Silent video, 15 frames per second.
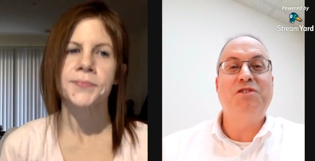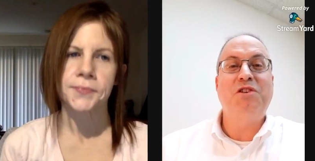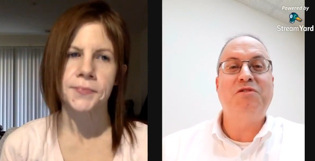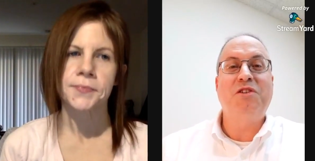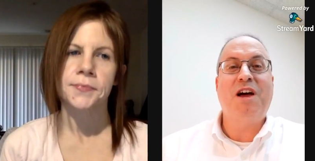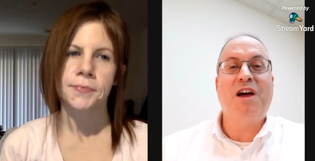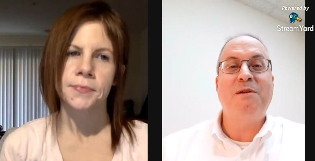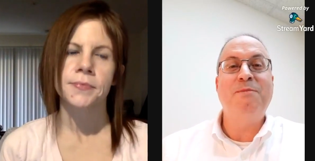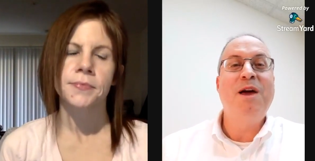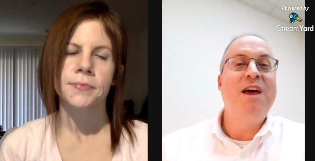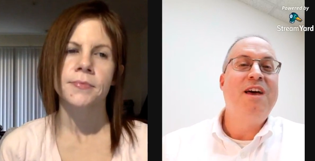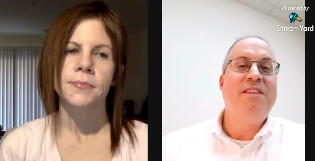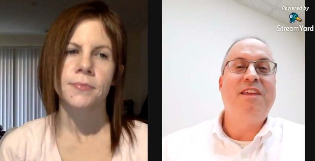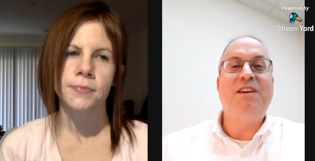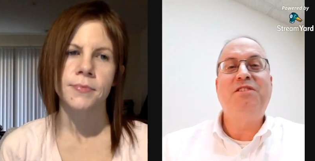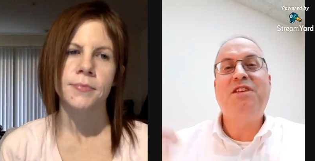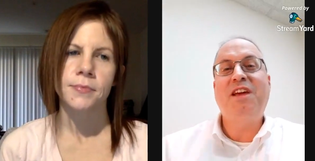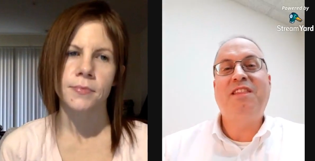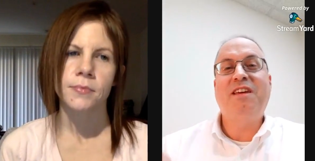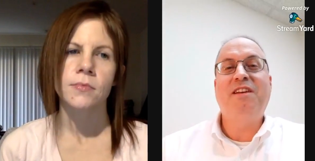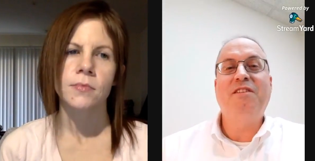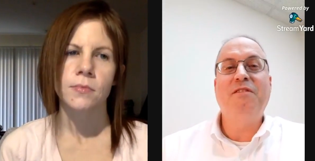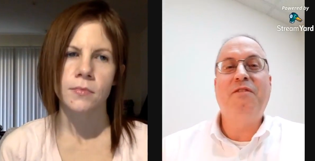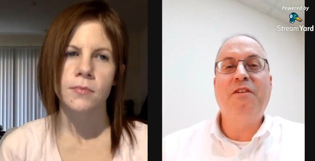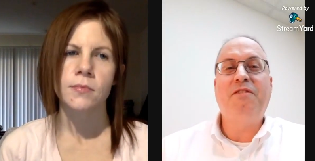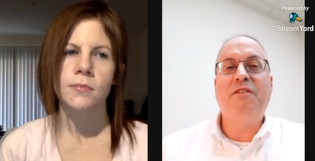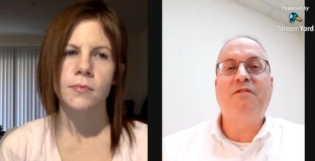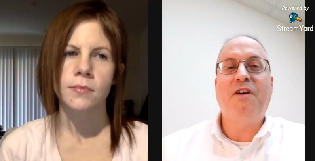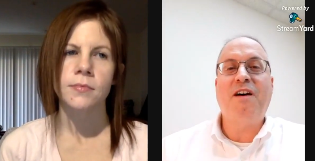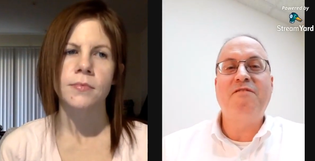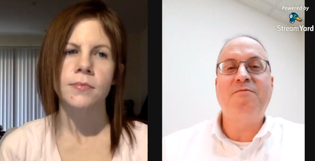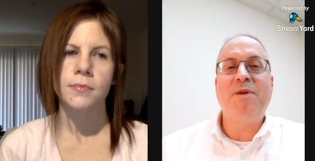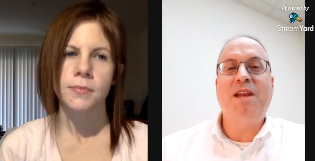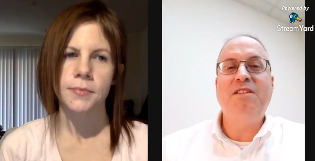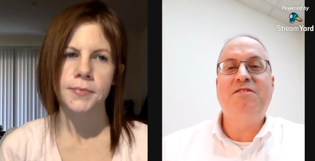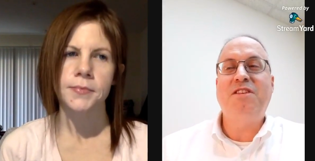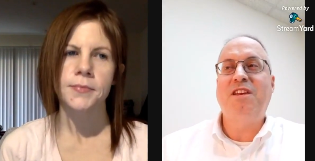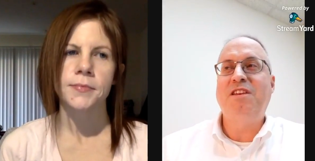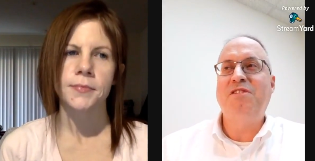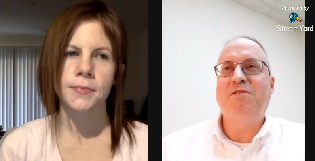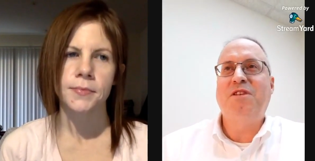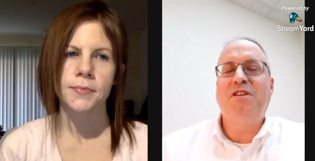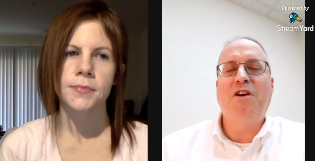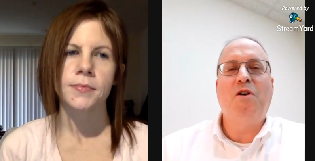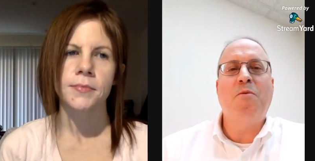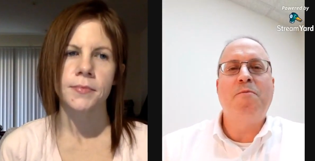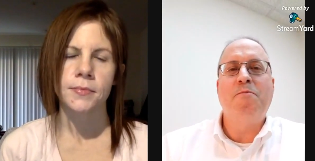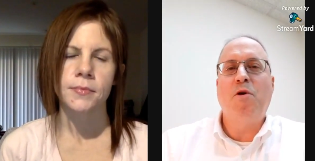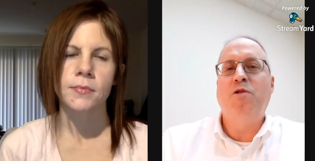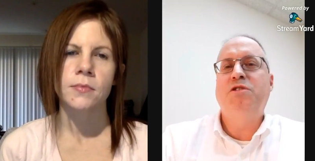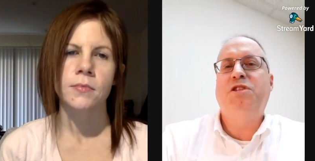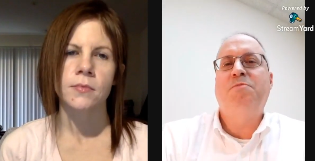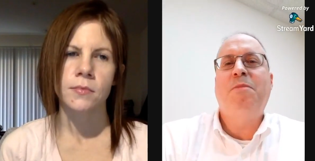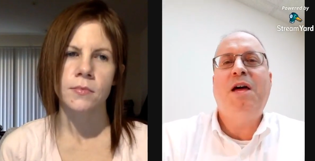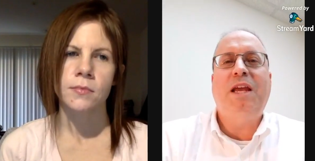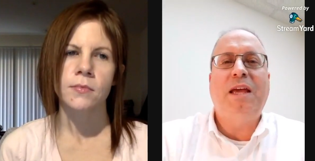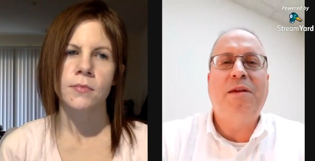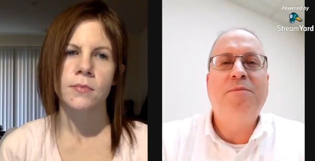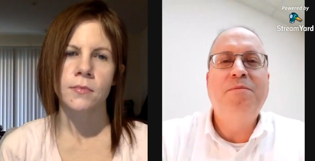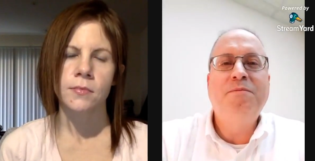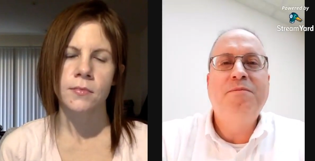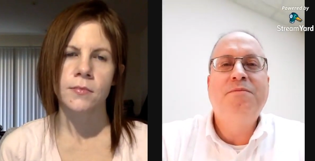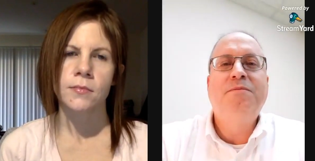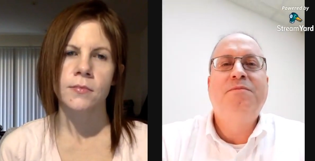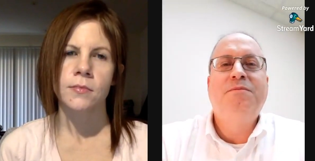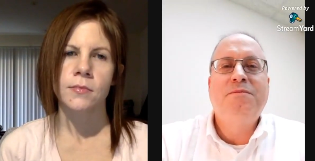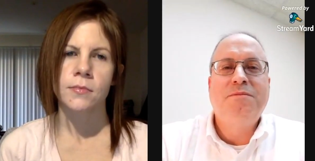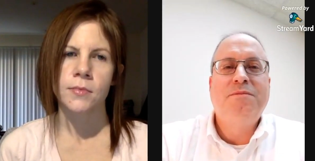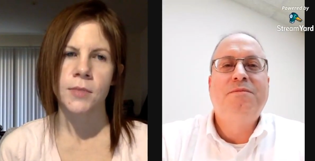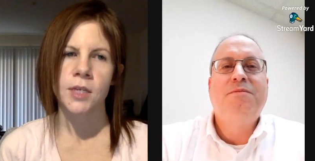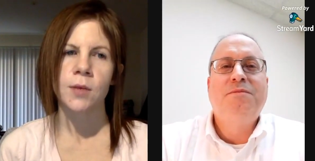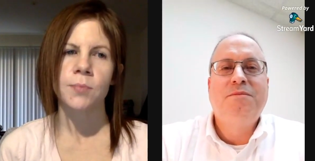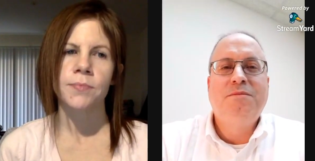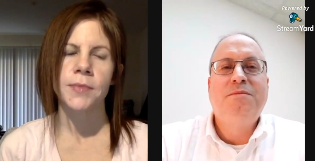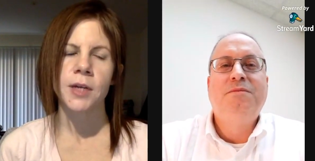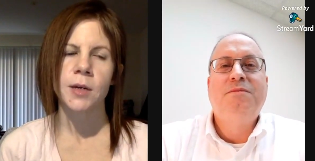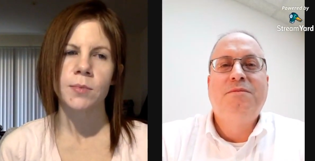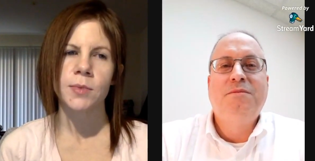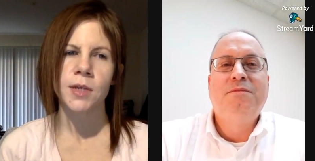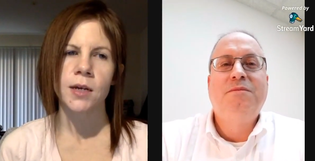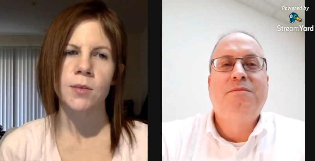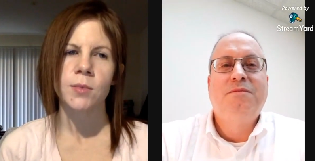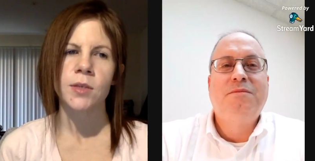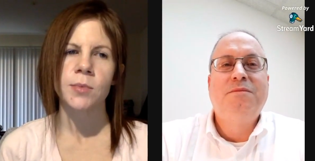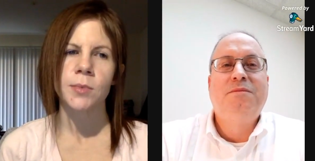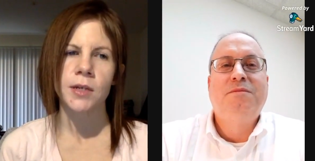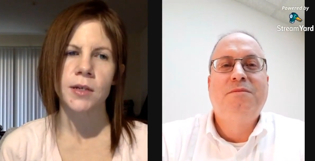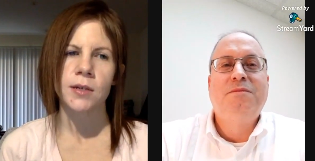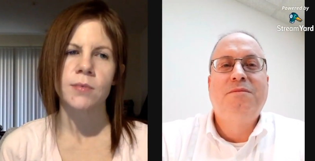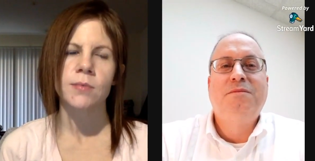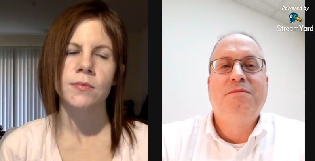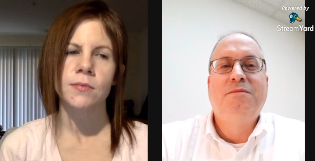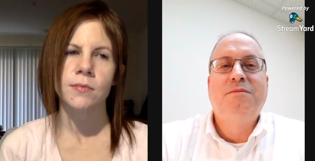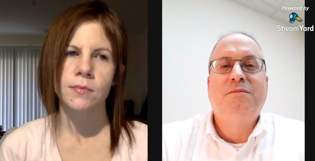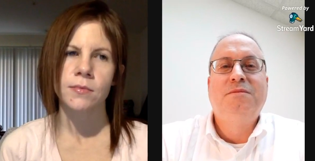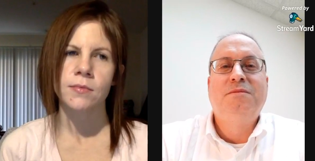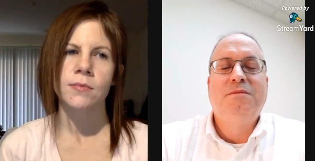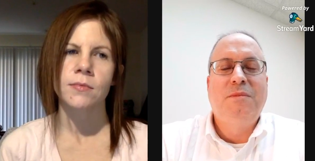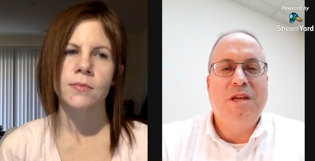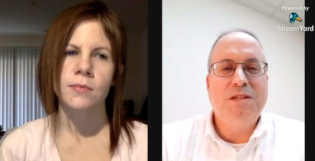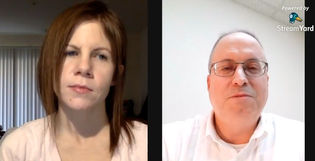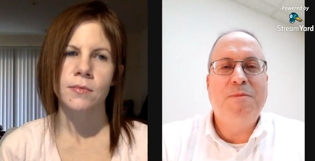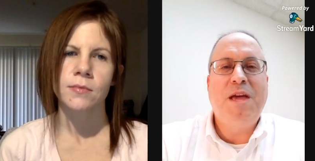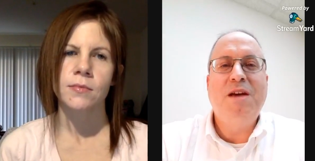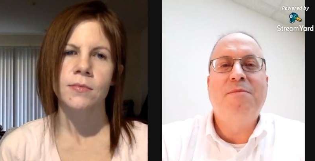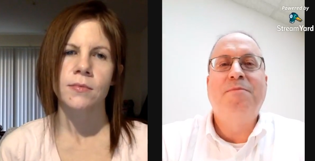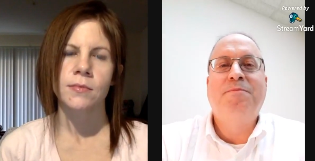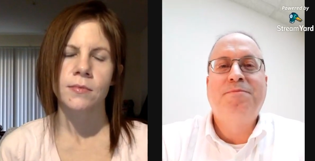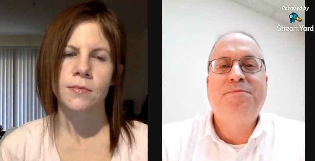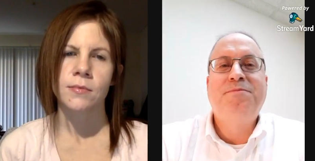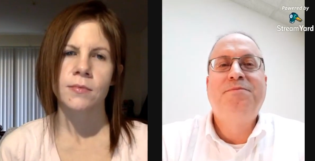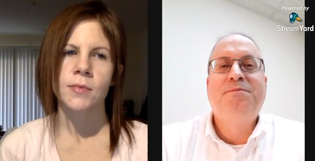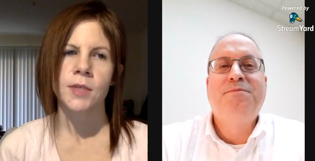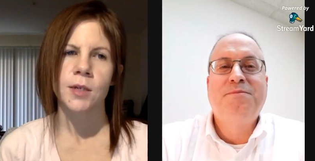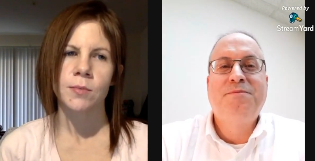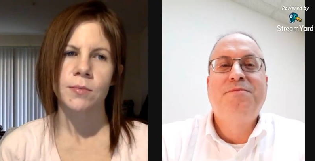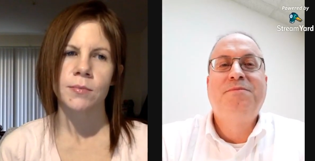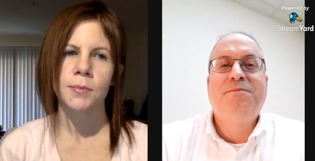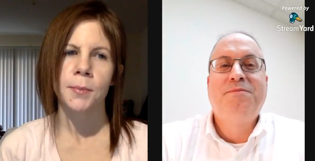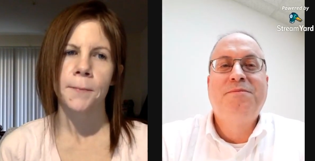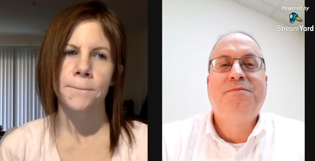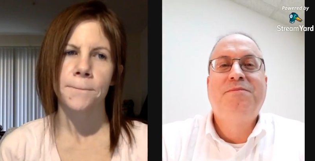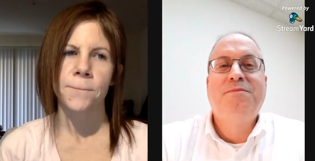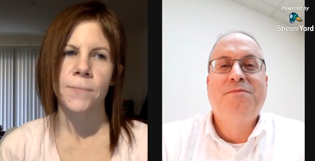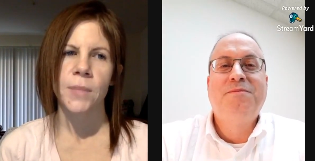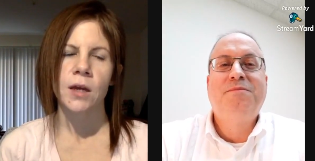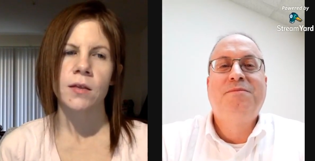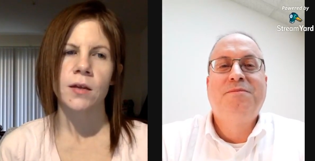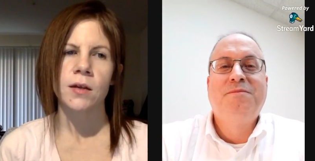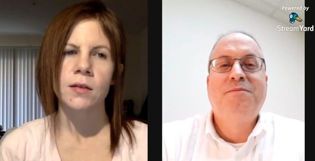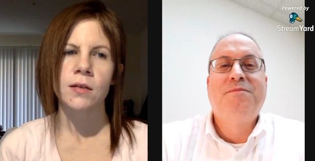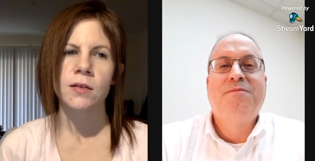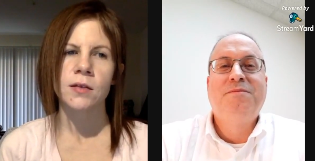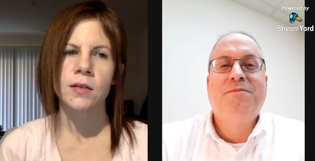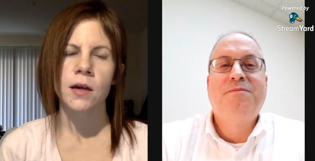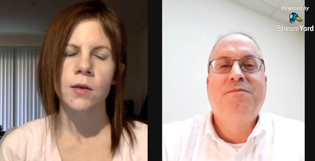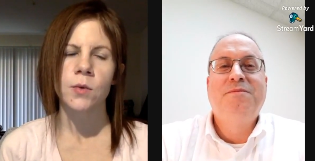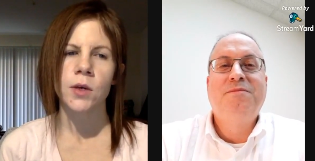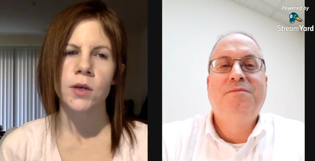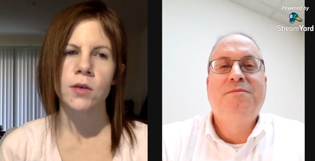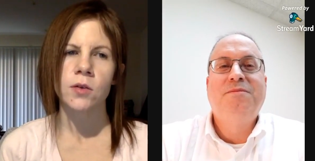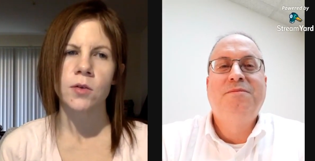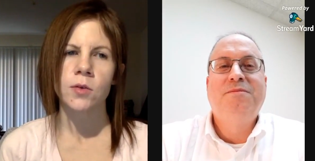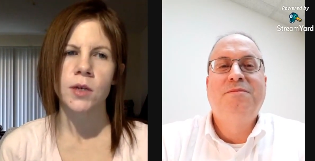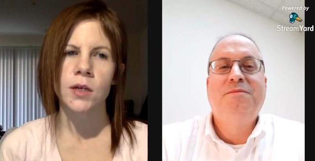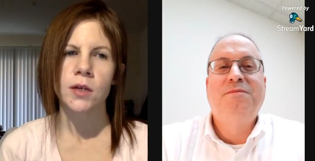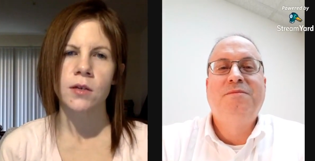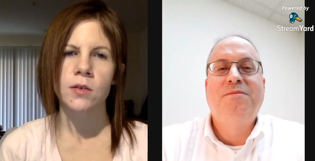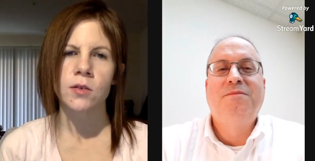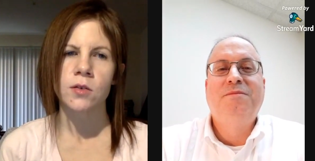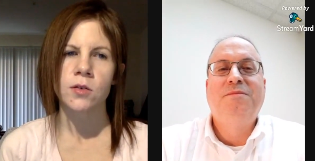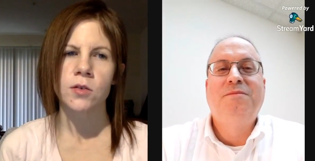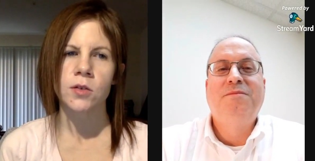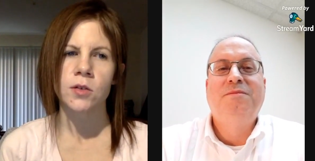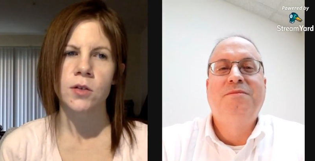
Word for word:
Speaker 1: use of your time. Then you take that other 55 minutes and you can go earn some money.
Speaker 2: Yep. Yep. Time is money.
Speaker 1: Yes, ma'am. Yep.
Speaker 2: And then at least that way, you know, the answers